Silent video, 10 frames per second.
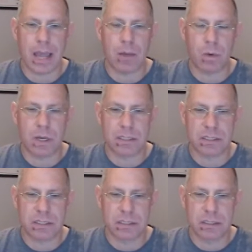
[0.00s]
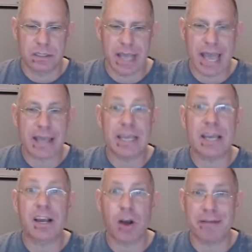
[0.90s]
was hacking
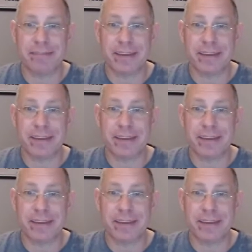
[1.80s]
and coughing.